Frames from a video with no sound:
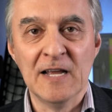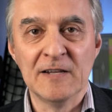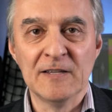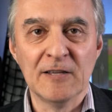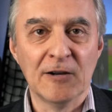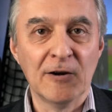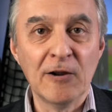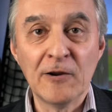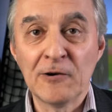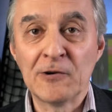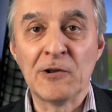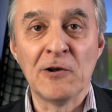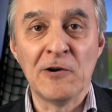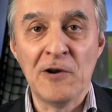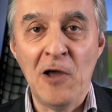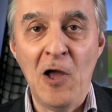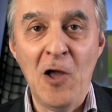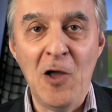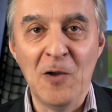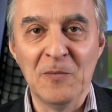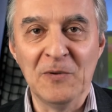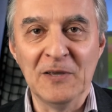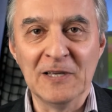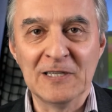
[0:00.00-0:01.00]
their
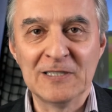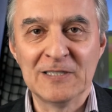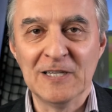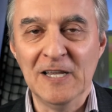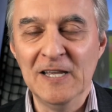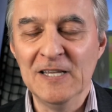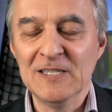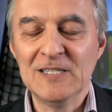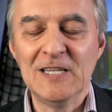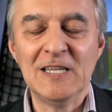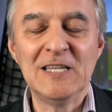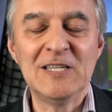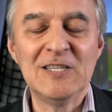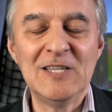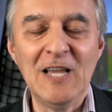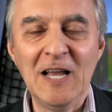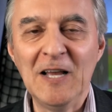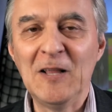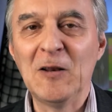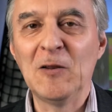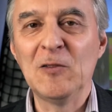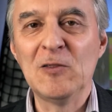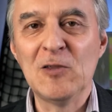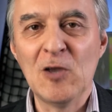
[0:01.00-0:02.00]
ergonomics, is
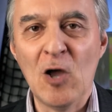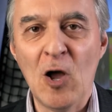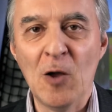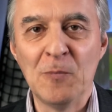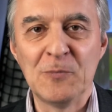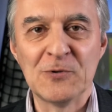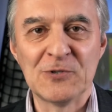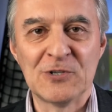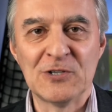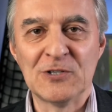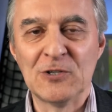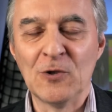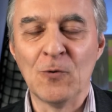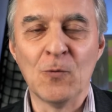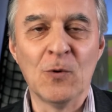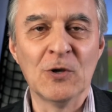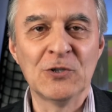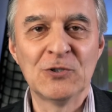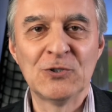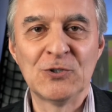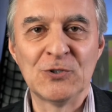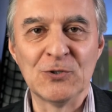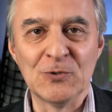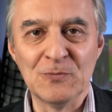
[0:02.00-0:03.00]
exactly the opposite of what
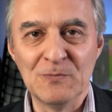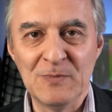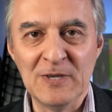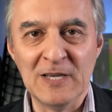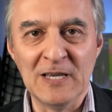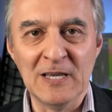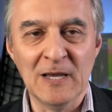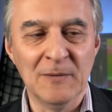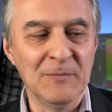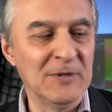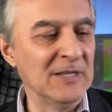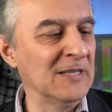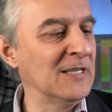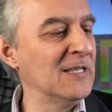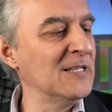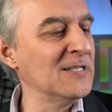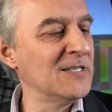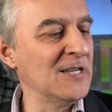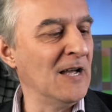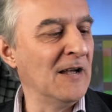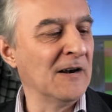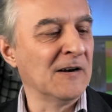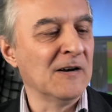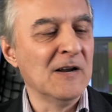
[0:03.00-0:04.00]
should be. I mean, these
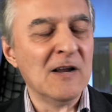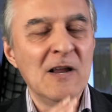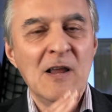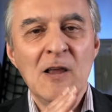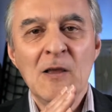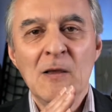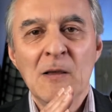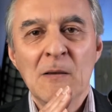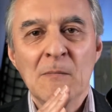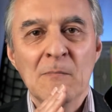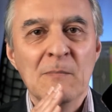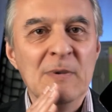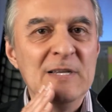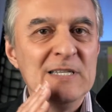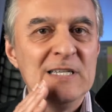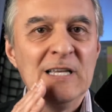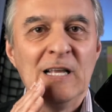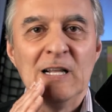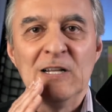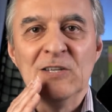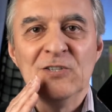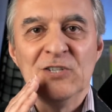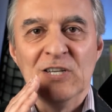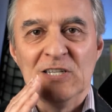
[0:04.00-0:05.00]
are
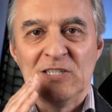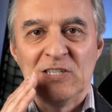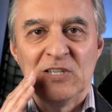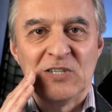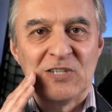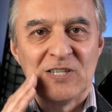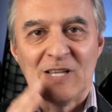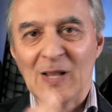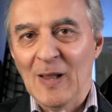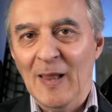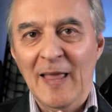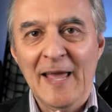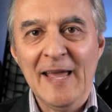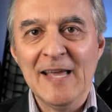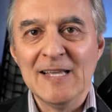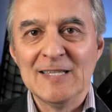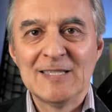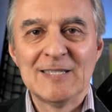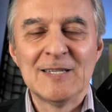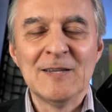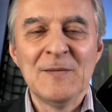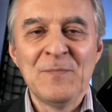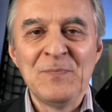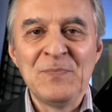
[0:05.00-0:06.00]
basically just
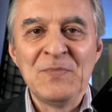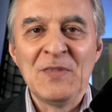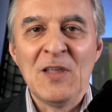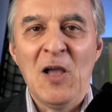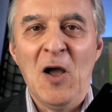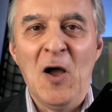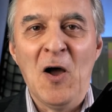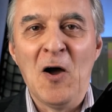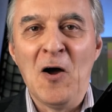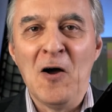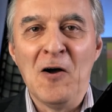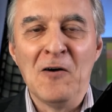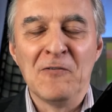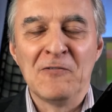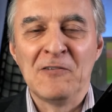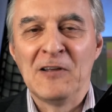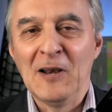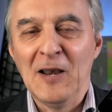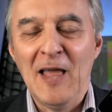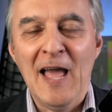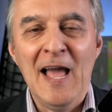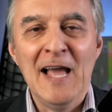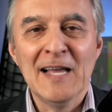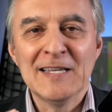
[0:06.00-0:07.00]
slates of
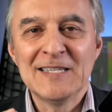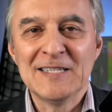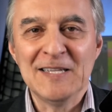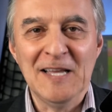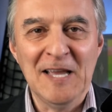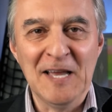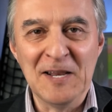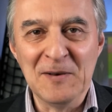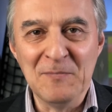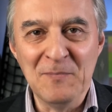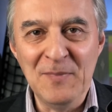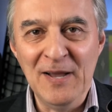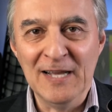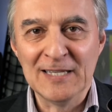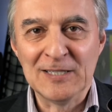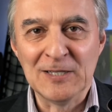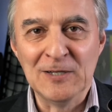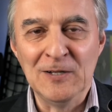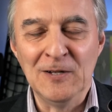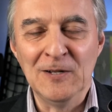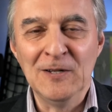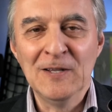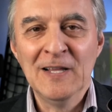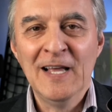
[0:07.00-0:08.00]
glass and
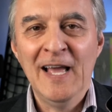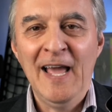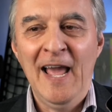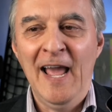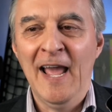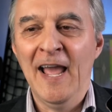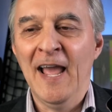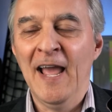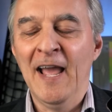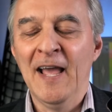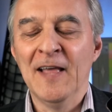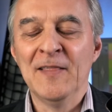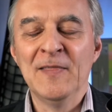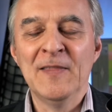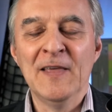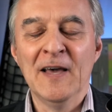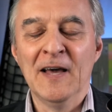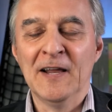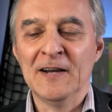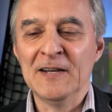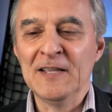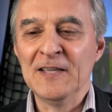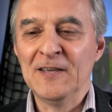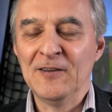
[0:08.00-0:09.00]
metal, and they
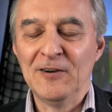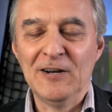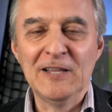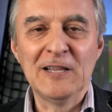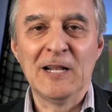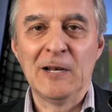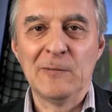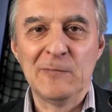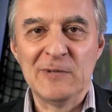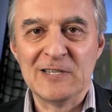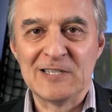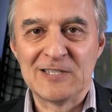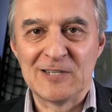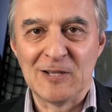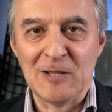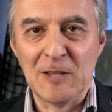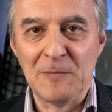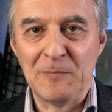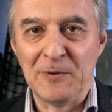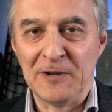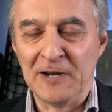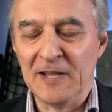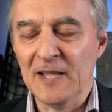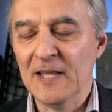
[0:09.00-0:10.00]
are incredibly
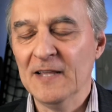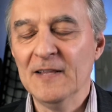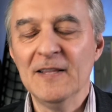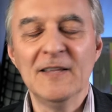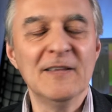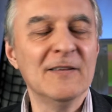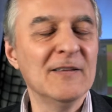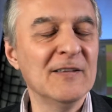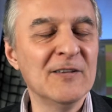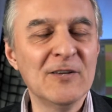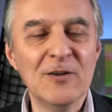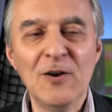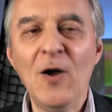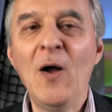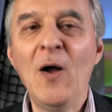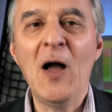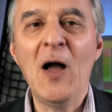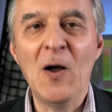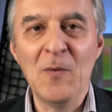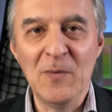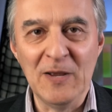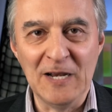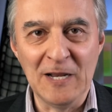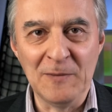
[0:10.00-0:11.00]
slippery. You know
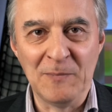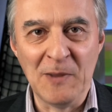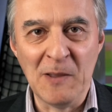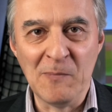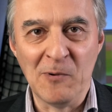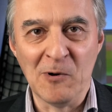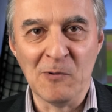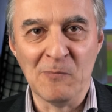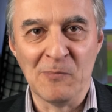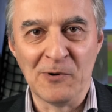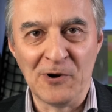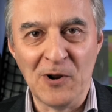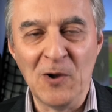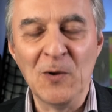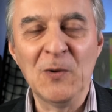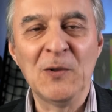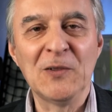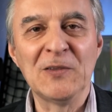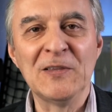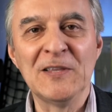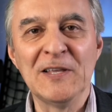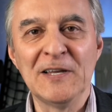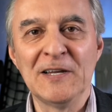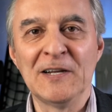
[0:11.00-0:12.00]
many people broke
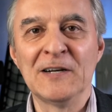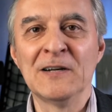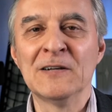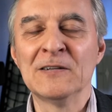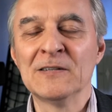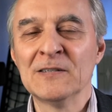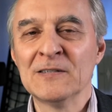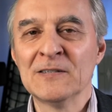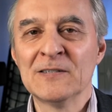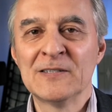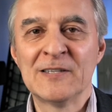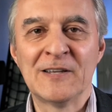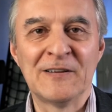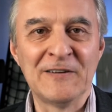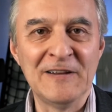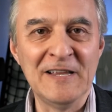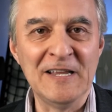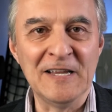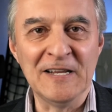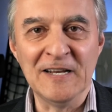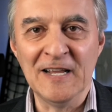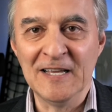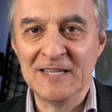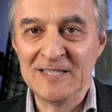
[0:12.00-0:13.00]
their
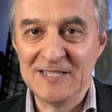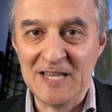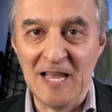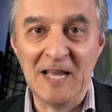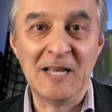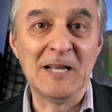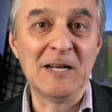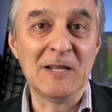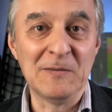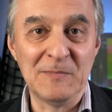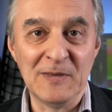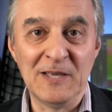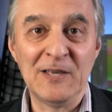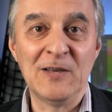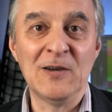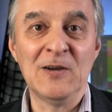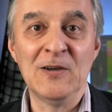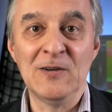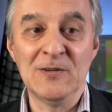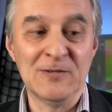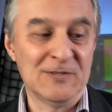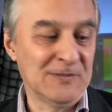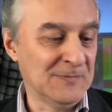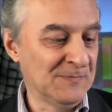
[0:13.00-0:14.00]
screen exactly
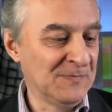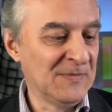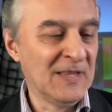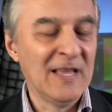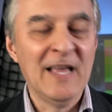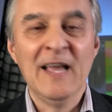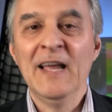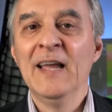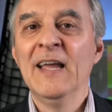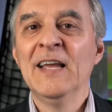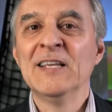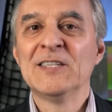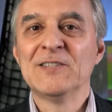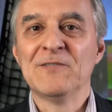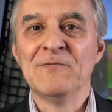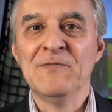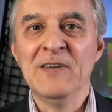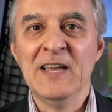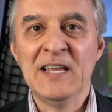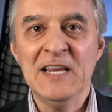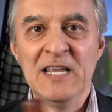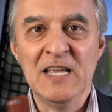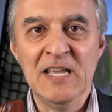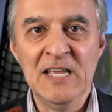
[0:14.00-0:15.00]
because it's
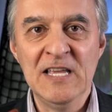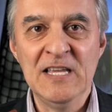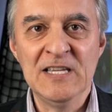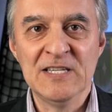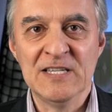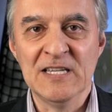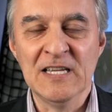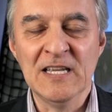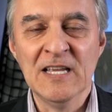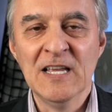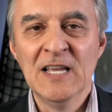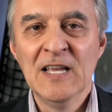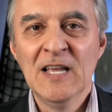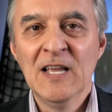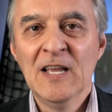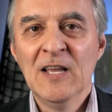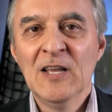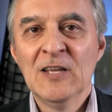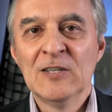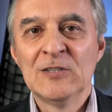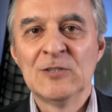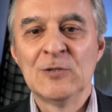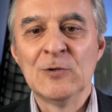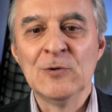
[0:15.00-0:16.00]
very easy
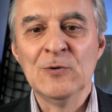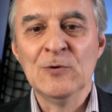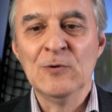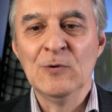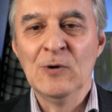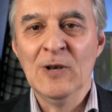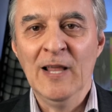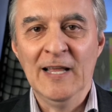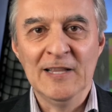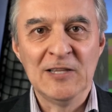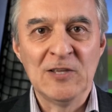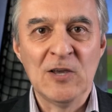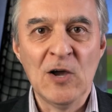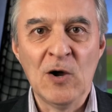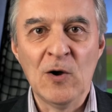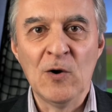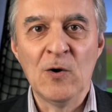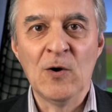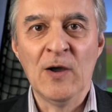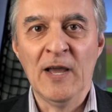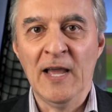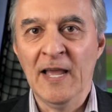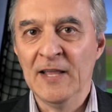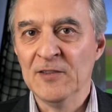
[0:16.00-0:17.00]
to let
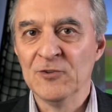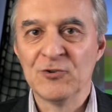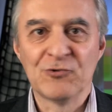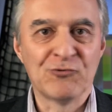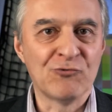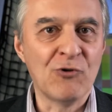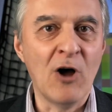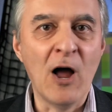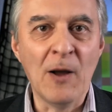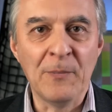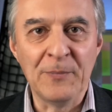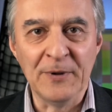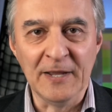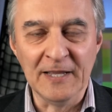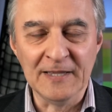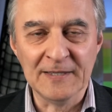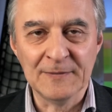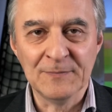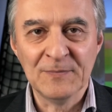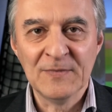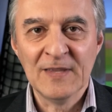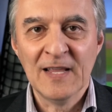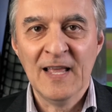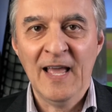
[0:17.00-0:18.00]
go and drop it.
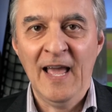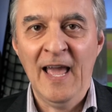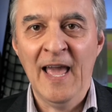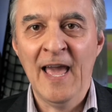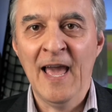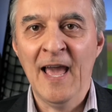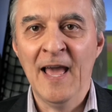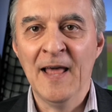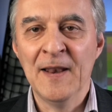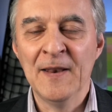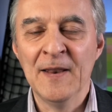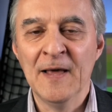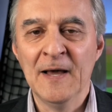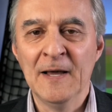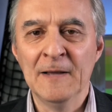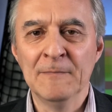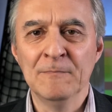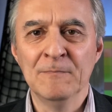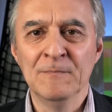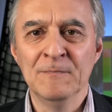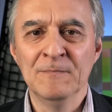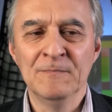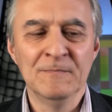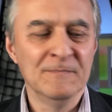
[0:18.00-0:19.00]
And
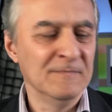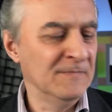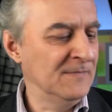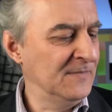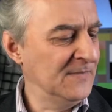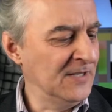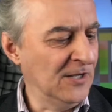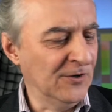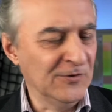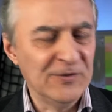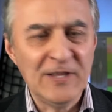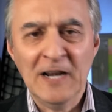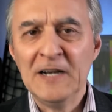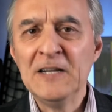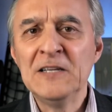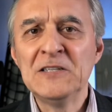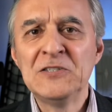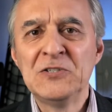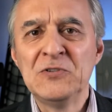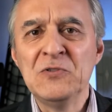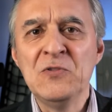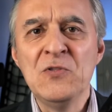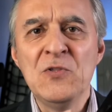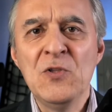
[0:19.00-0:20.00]
there
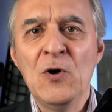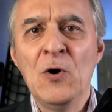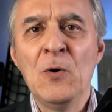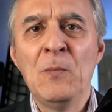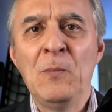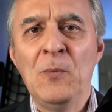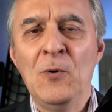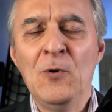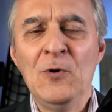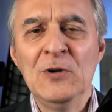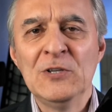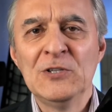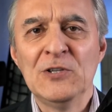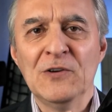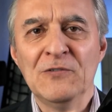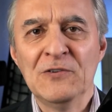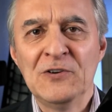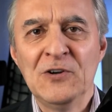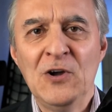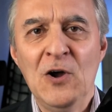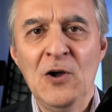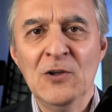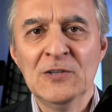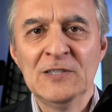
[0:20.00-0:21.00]
is no point of
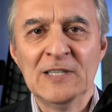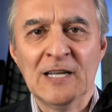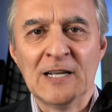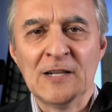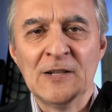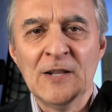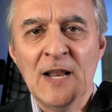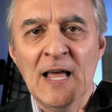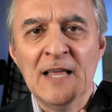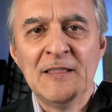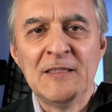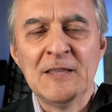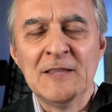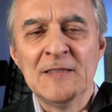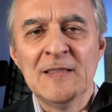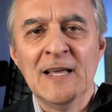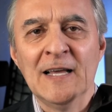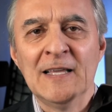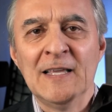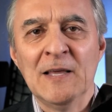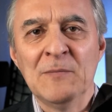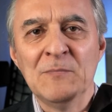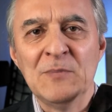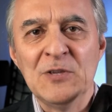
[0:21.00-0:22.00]
contact, nothing
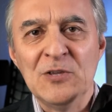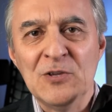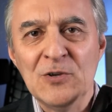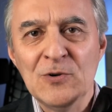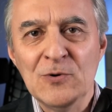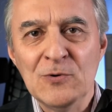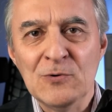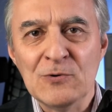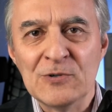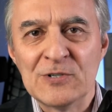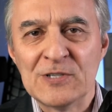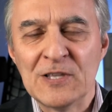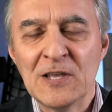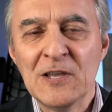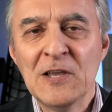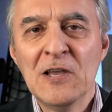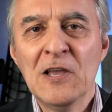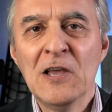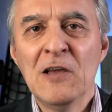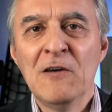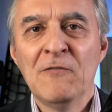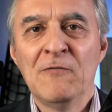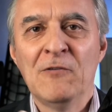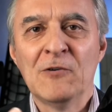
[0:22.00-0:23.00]
that can be used
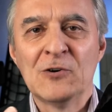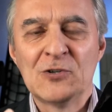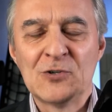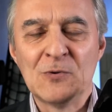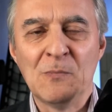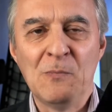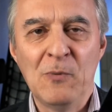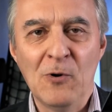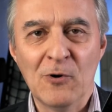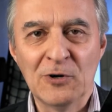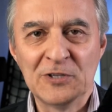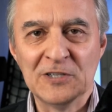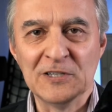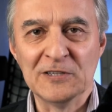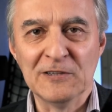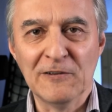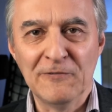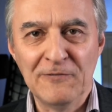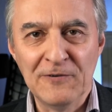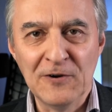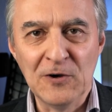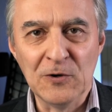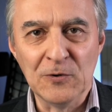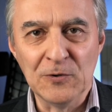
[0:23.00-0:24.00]
for supporting the
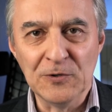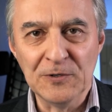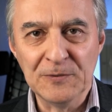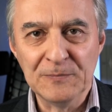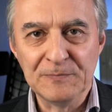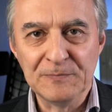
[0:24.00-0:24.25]
phone.